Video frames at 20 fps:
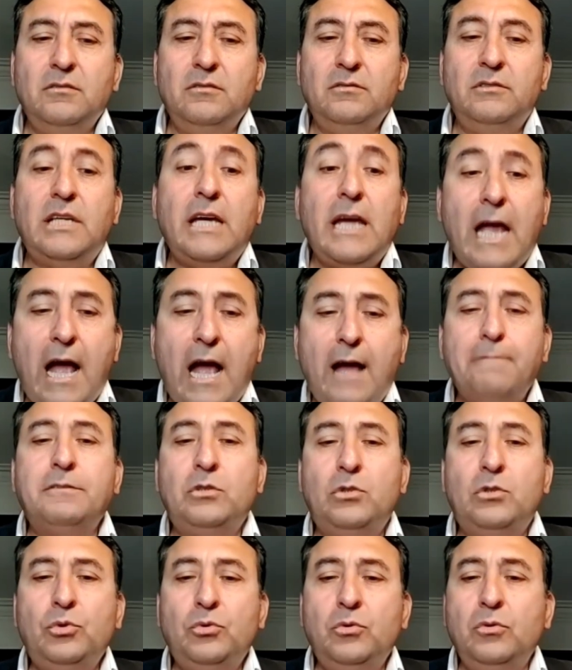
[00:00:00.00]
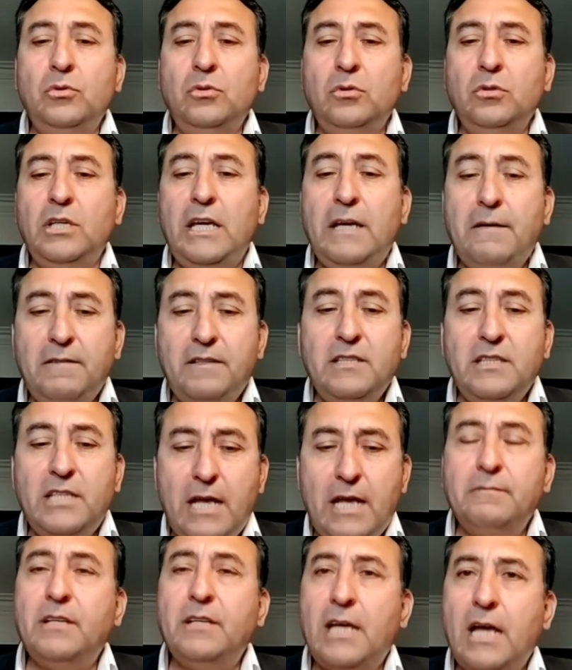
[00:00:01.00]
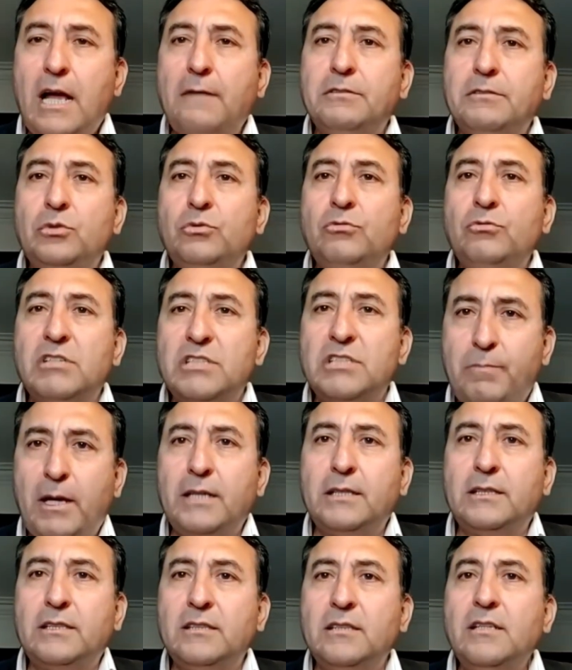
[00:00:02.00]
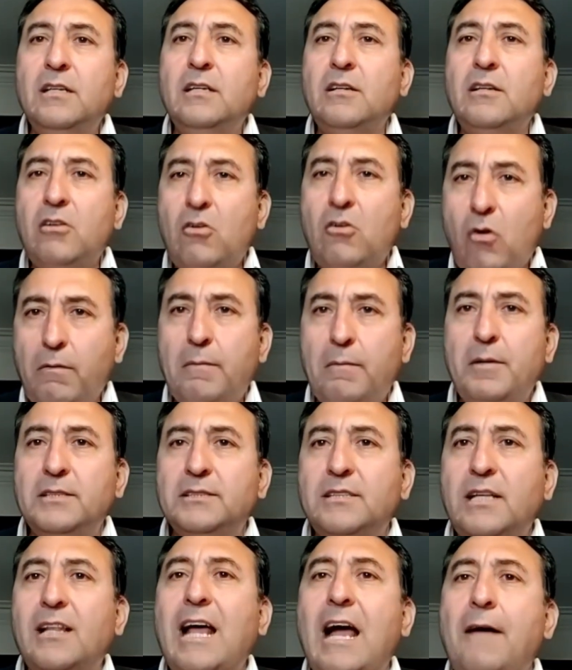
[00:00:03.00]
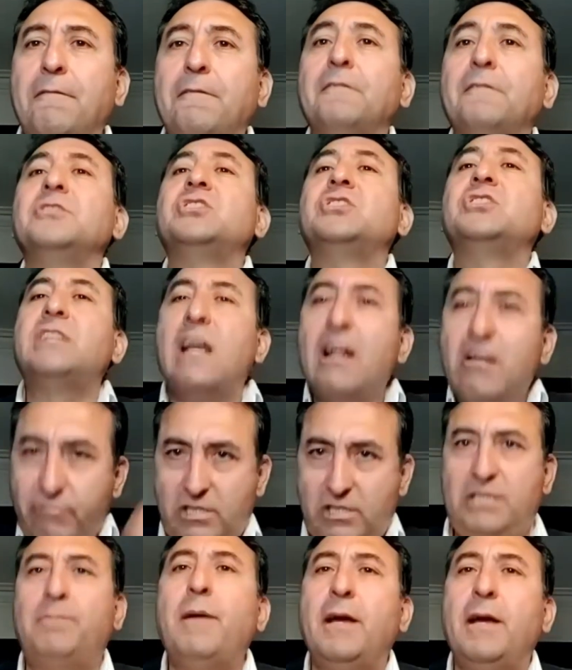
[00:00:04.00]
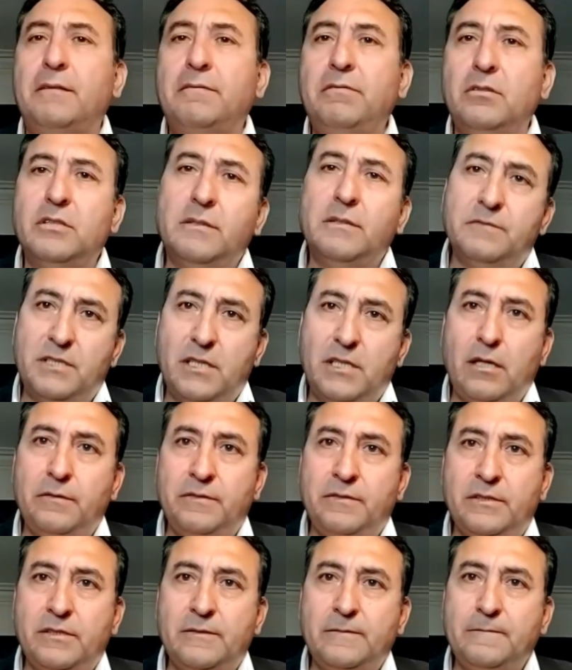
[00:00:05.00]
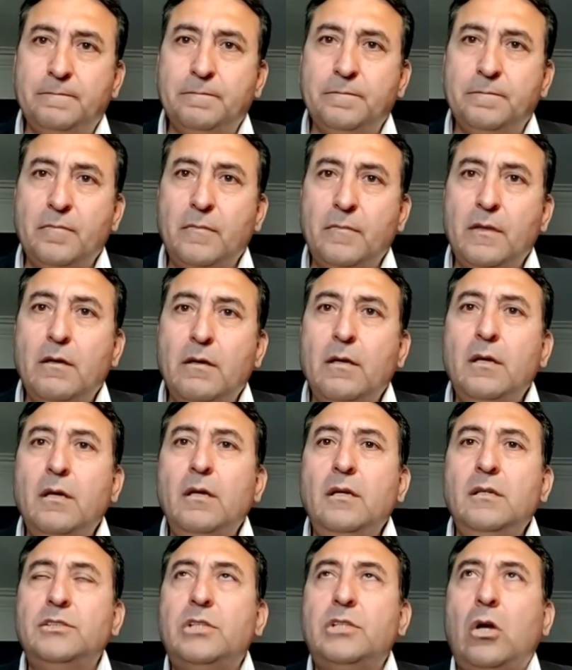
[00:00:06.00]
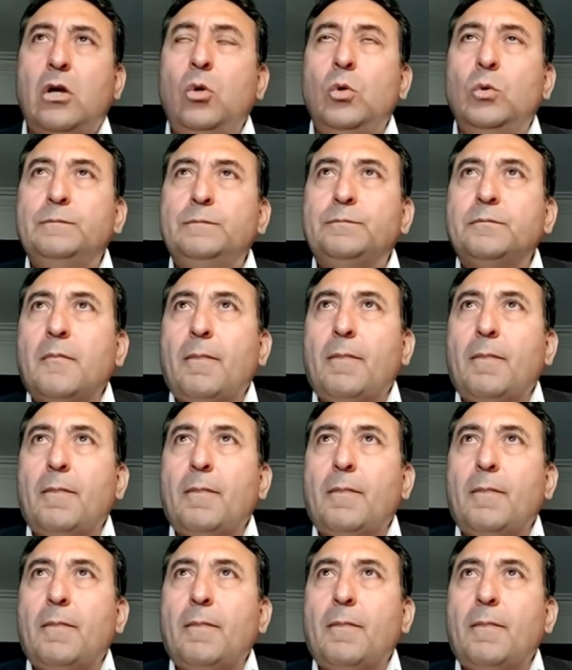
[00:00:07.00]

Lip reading: they have to, even then, they have to respect governments that have self-respect for themselves. So